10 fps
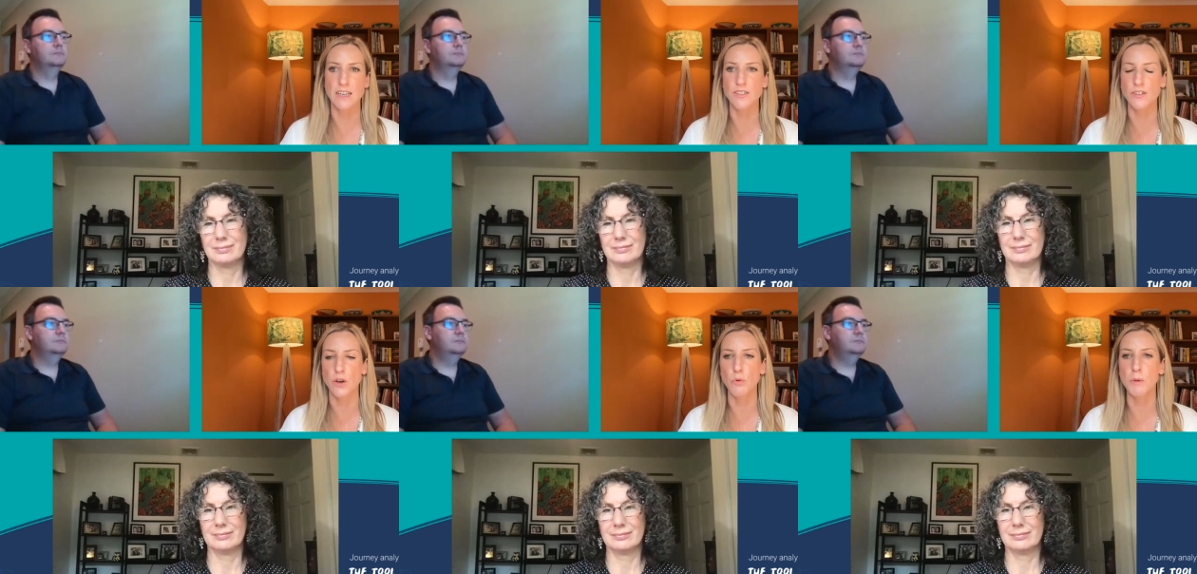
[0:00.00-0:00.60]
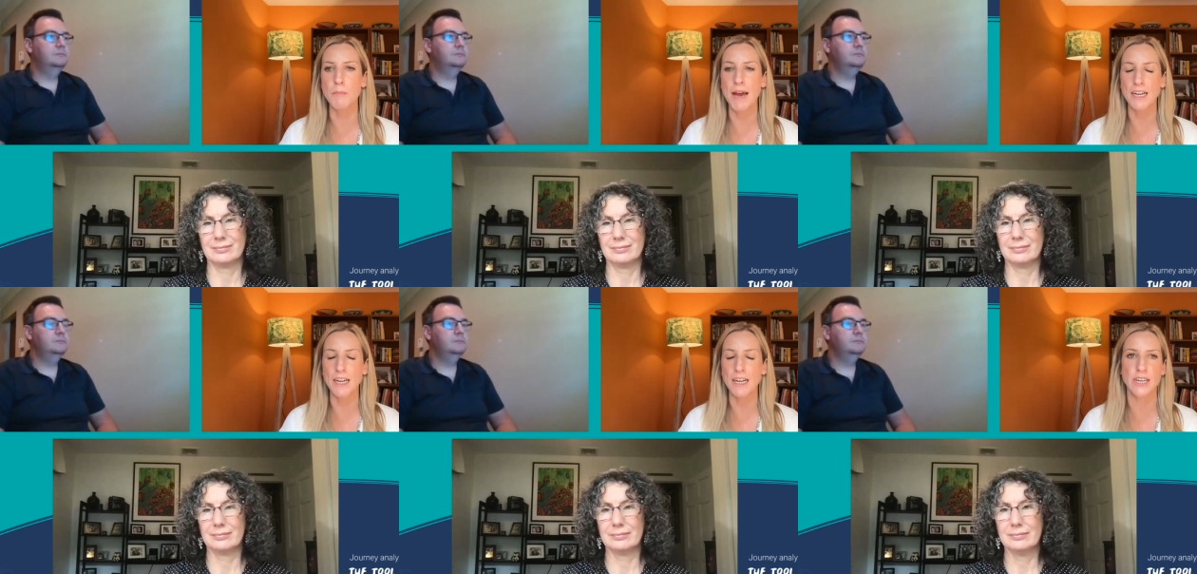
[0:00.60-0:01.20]
Speaker 1: So we'll be
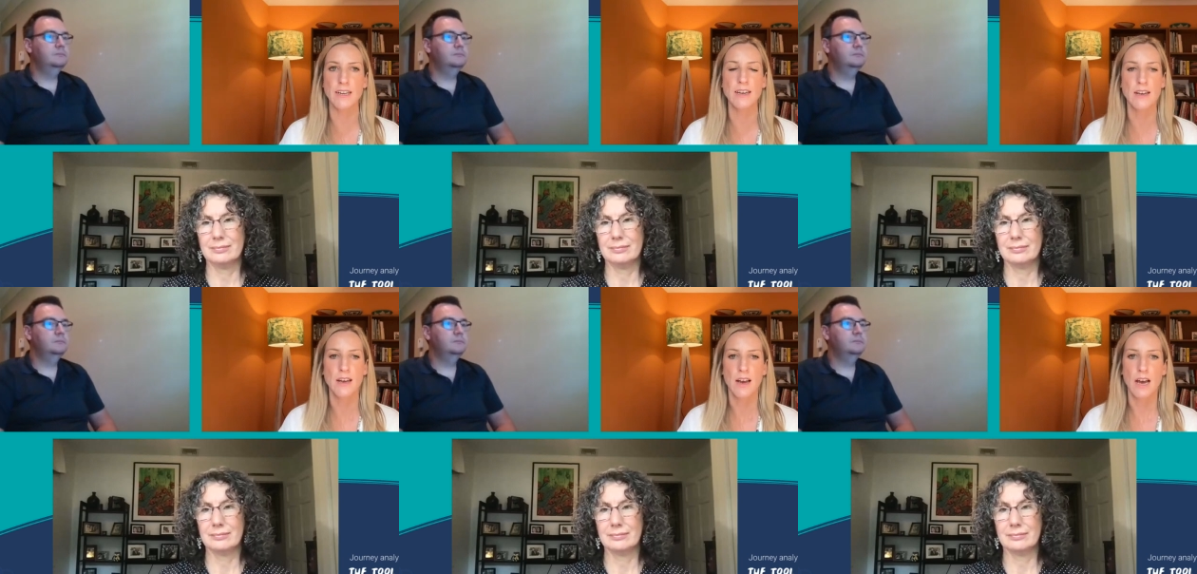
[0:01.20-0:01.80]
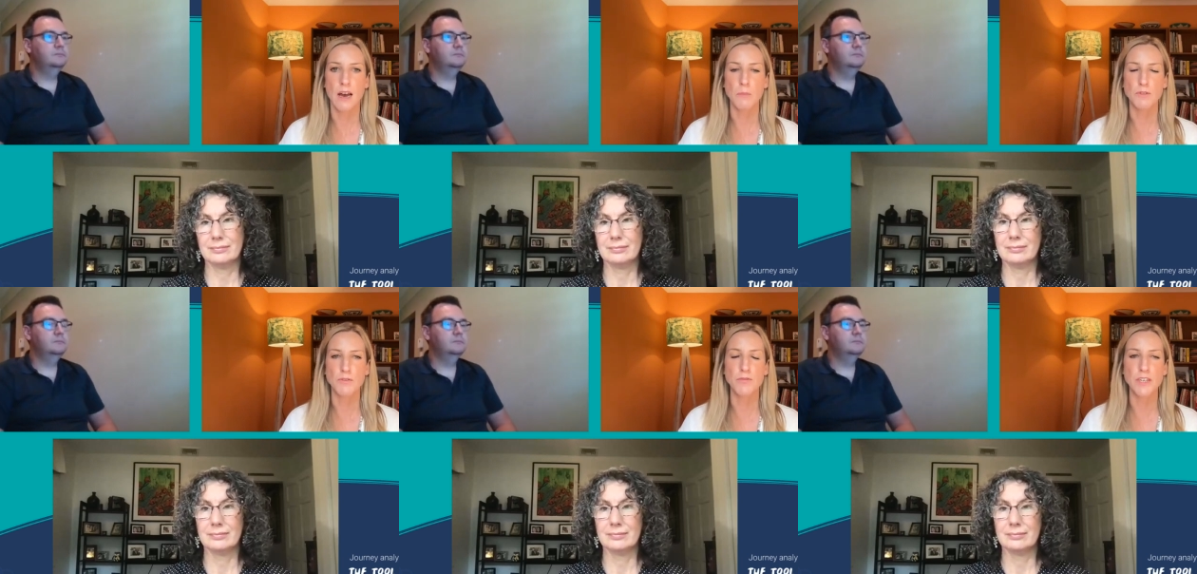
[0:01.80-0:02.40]
matching uh,
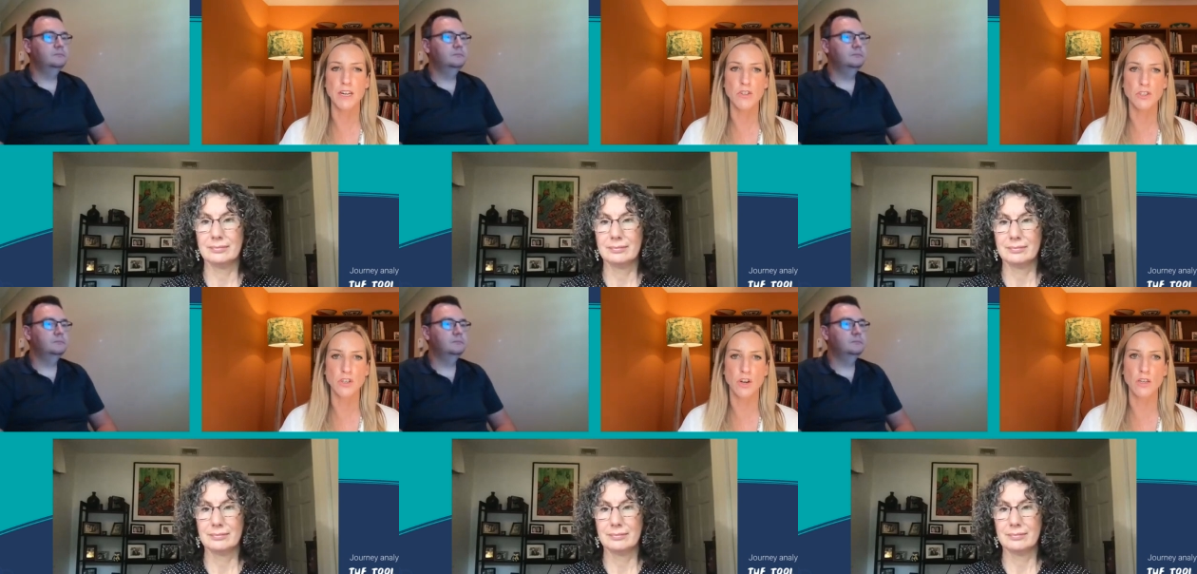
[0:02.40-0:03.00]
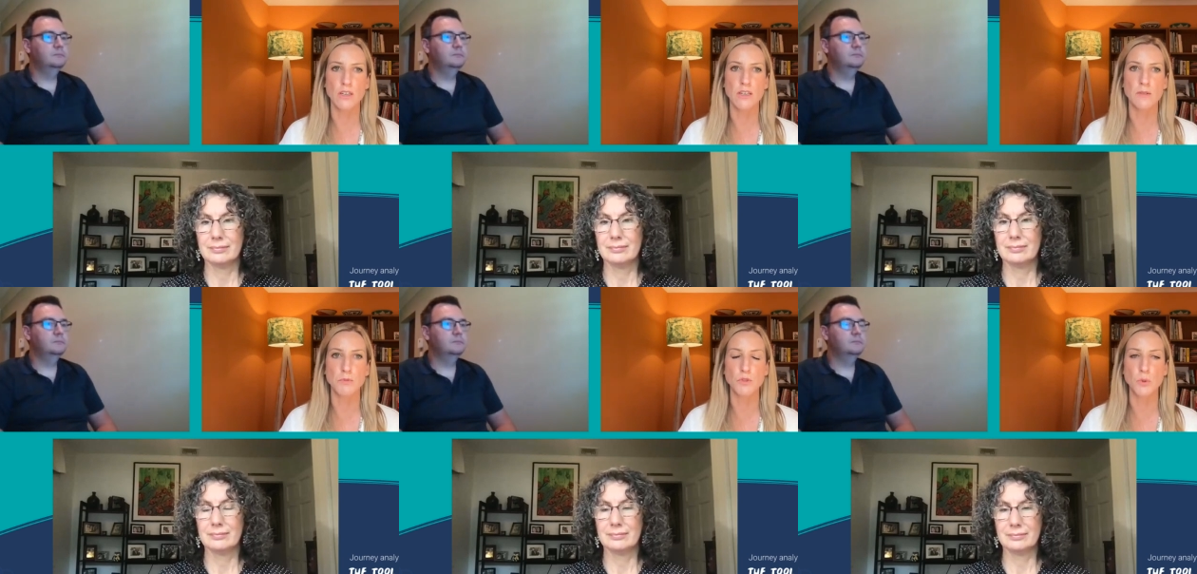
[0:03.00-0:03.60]
up to fifteen hundred
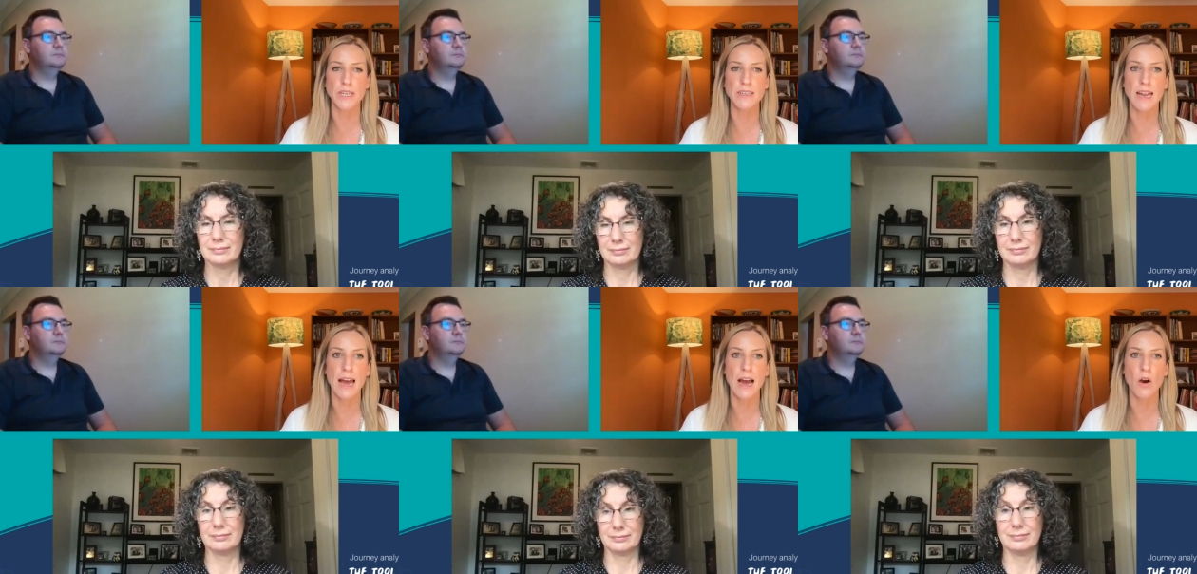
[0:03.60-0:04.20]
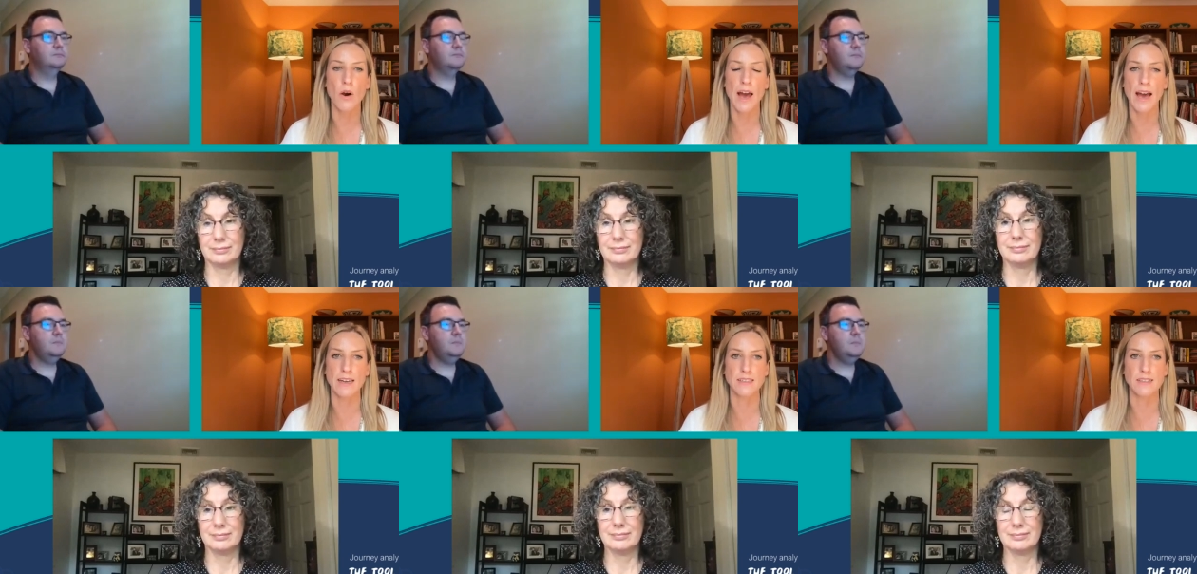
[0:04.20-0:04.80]
dollars between now
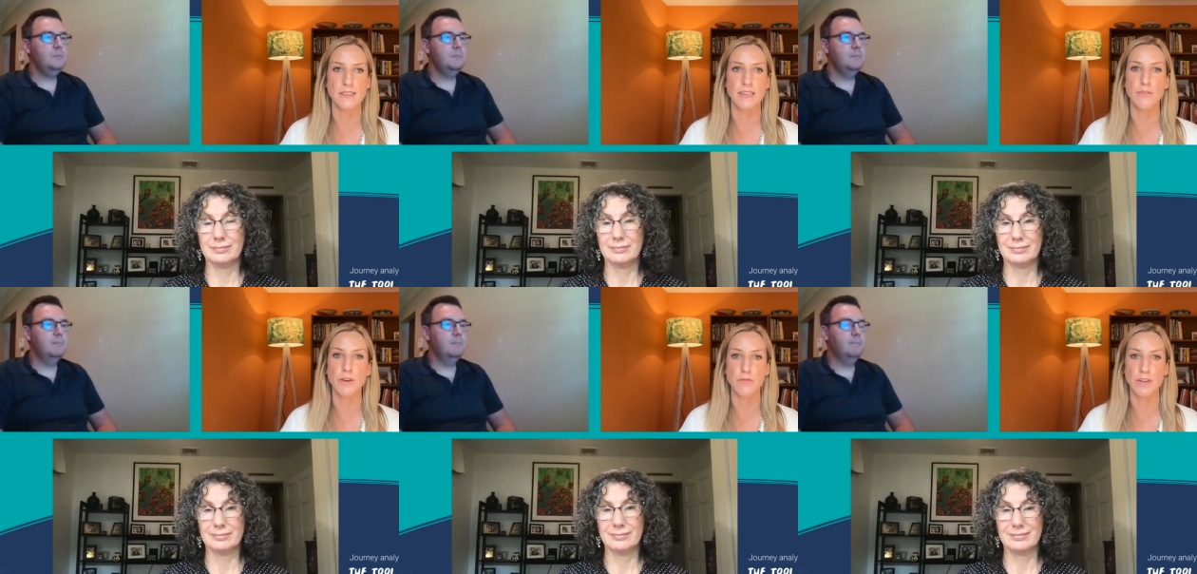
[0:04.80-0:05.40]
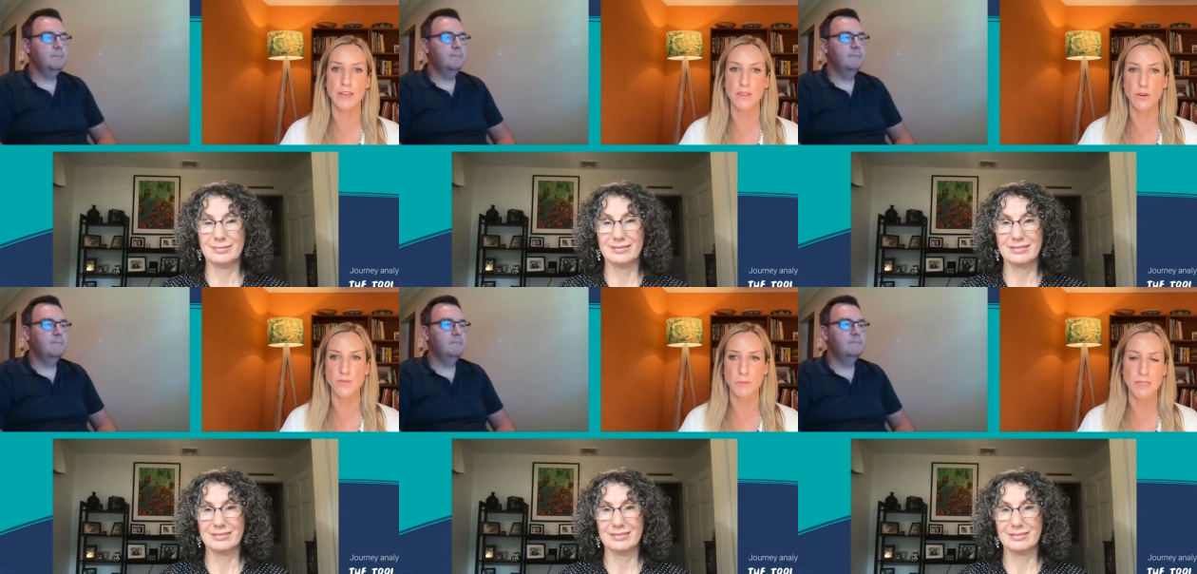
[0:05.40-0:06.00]
and the fifteenth
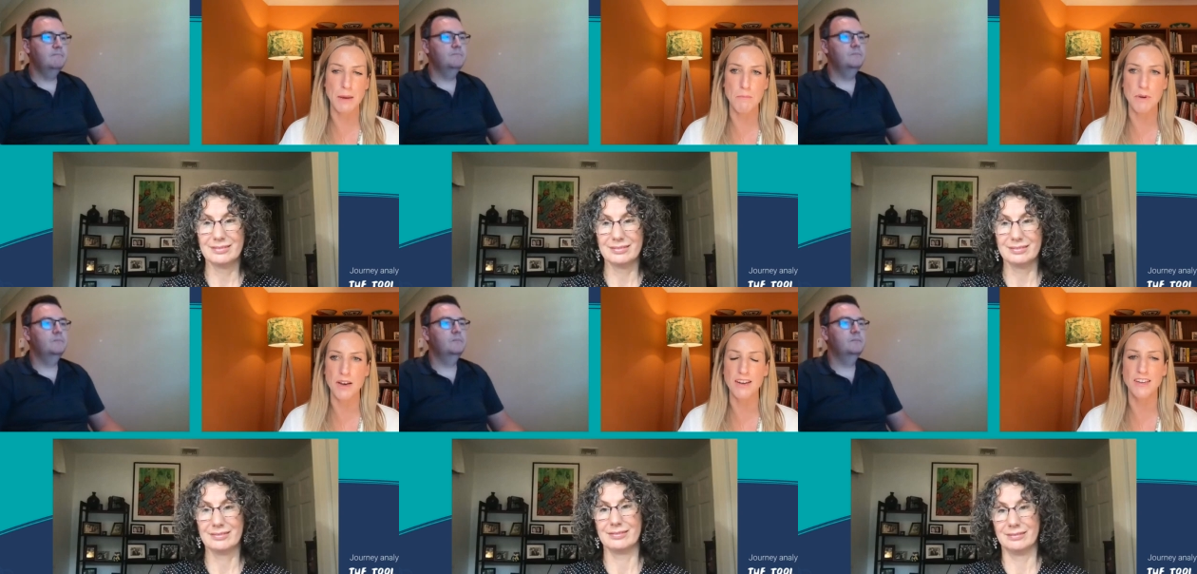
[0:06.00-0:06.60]
of September.